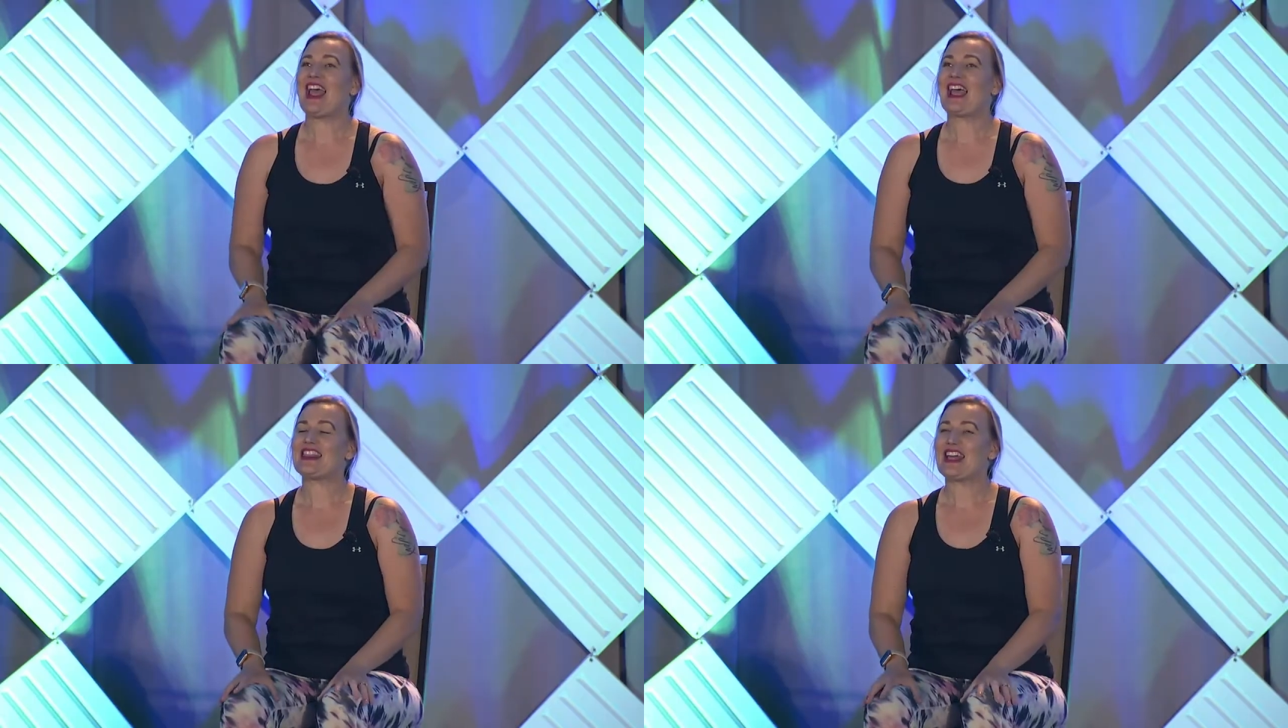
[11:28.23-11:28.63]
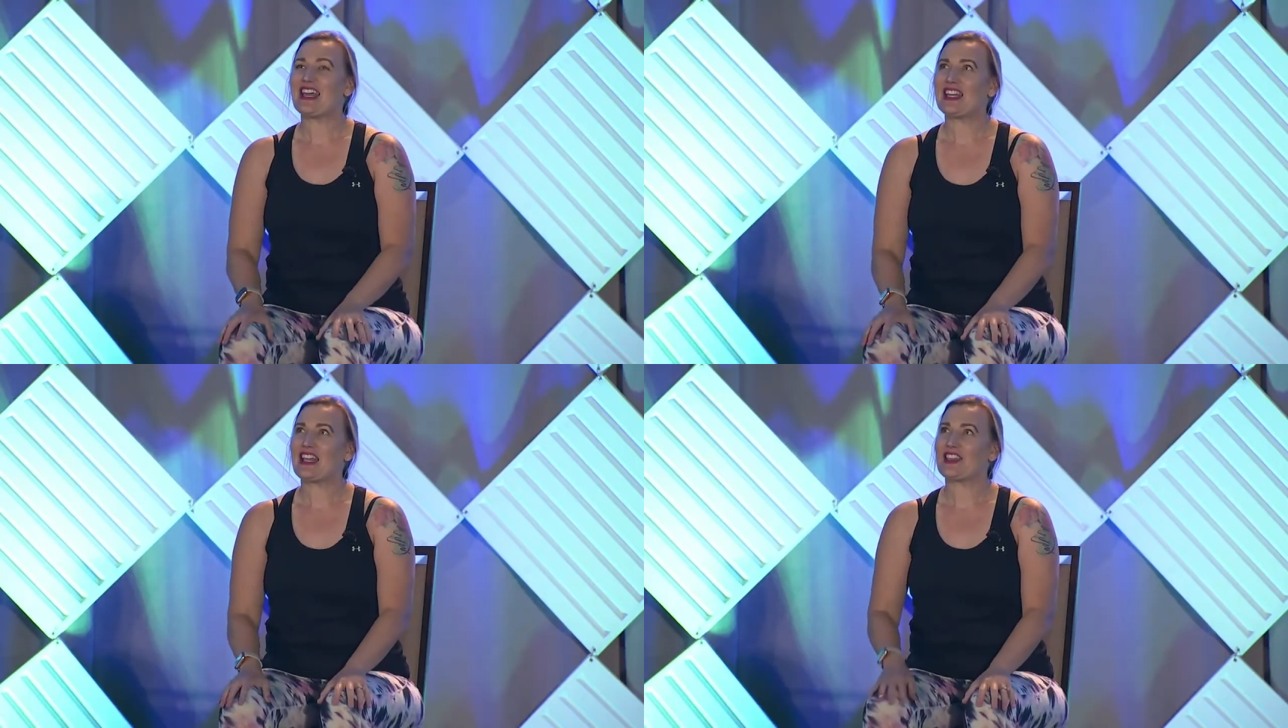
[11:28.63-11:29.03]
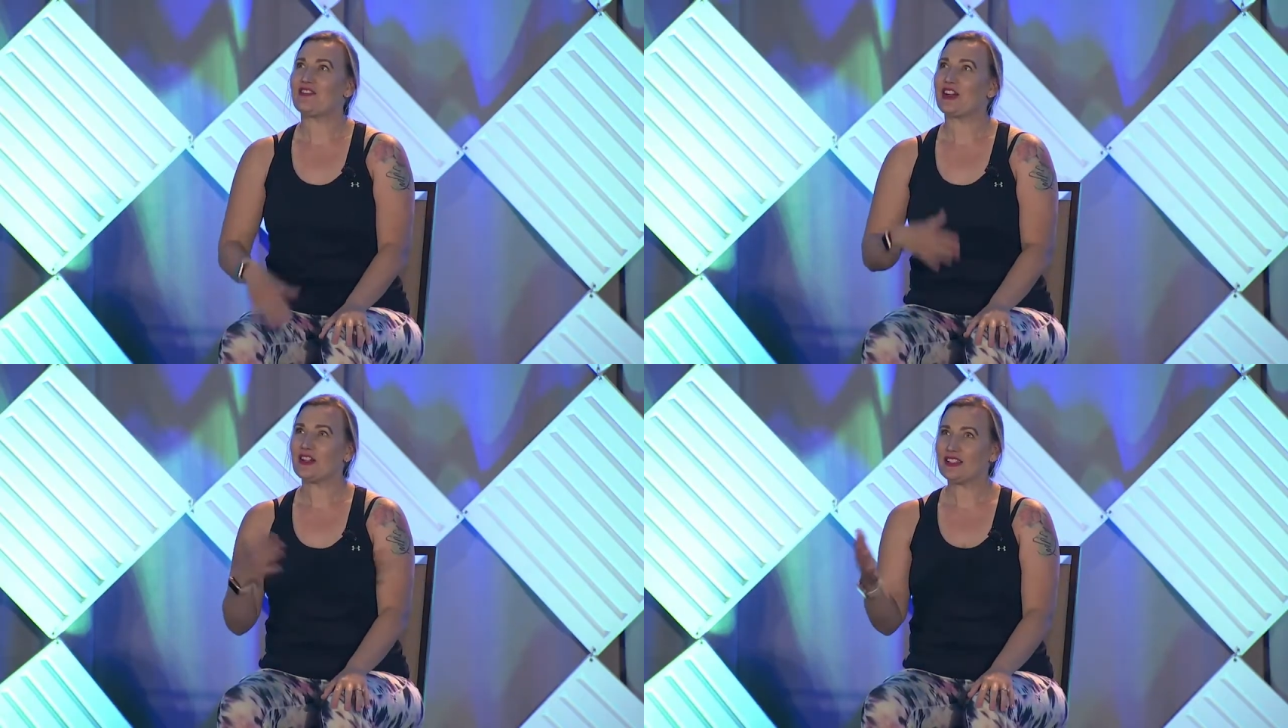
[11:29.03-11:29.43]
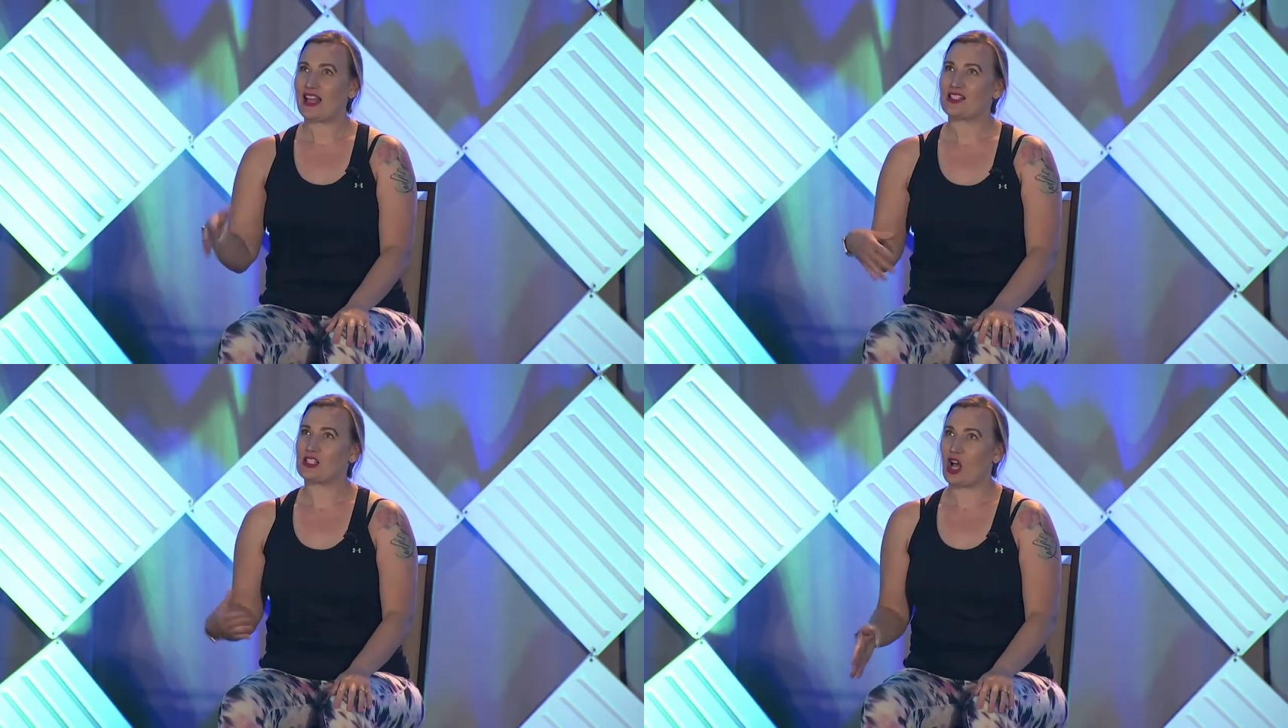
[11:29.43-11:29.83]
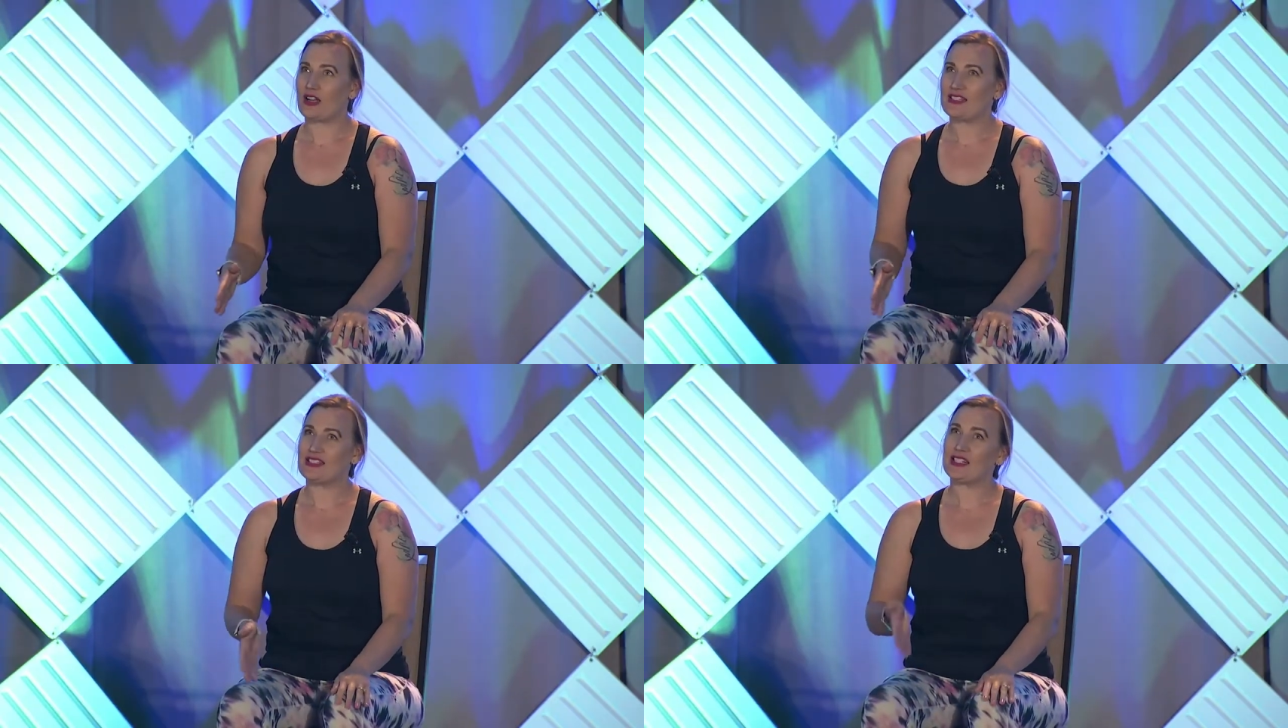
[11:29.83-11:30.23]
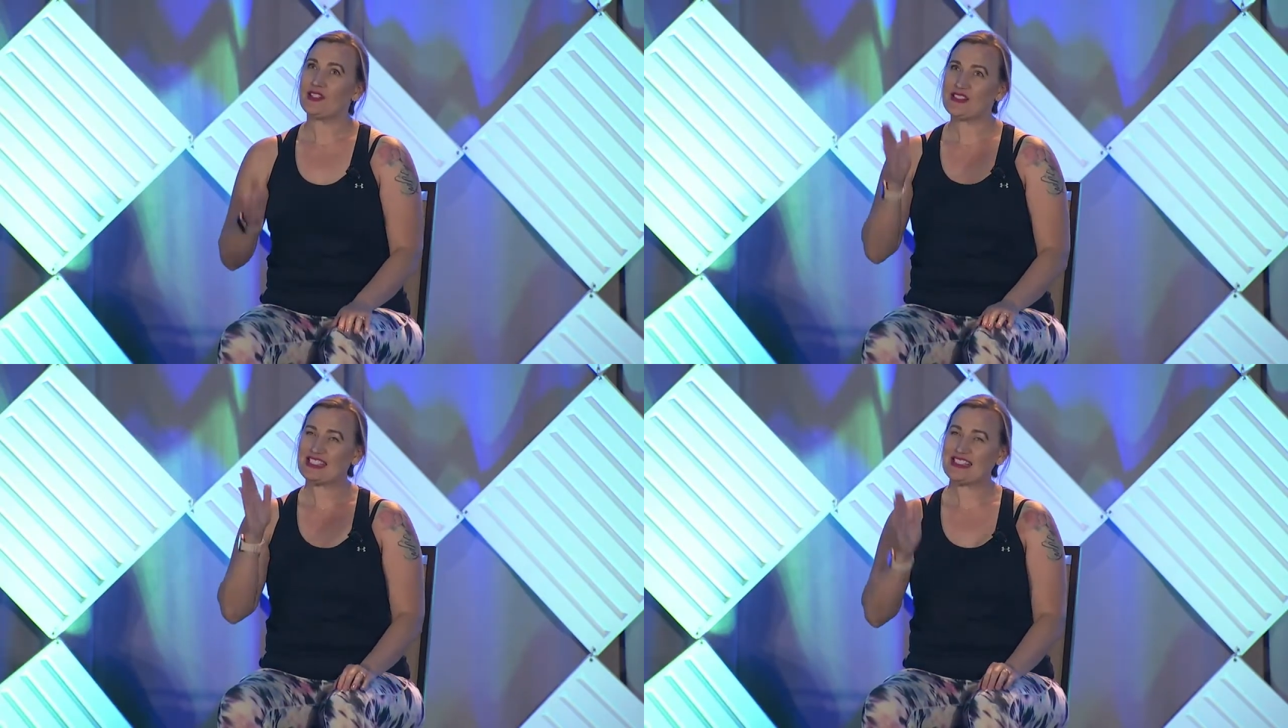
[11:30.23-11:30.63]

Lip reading: And then at the very last song, instead of